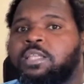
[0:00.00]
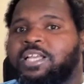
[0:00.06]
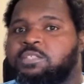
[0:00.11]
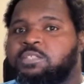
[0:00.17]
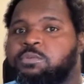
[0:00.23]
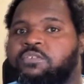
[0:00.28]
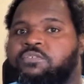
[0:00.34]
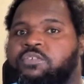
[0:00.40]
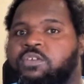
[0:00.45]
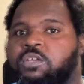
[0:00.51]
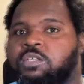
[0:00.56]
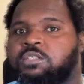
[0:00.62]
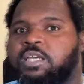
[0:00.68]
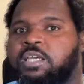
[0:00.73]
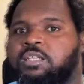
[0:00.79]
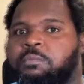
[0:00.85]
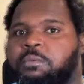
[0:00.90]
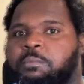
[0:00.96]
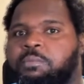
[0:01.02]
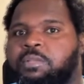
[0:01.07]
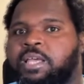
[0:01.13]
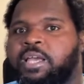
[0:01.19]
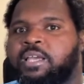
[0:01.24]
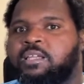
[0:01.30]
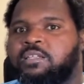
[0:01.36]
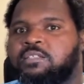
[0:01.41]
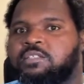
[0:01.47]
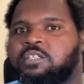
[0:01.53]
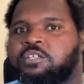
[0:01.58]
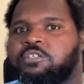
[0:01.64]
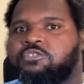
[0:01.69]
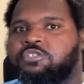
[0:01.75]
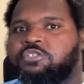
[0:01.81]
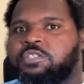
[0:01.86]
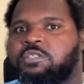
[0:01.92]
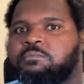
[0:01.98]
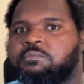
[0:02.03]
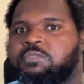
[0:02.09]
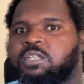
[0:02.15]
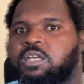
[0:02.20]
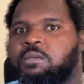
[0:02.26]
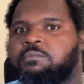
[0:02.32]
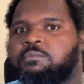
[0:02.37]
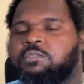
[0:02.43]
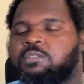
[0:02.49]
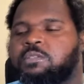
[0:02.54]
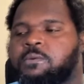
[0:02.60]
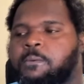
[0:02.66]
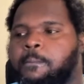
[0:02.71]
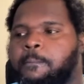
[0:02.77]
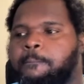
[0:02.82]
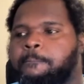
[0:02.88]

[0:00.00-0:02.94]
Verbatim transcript: That's what it feels like to be black in this country sometimes.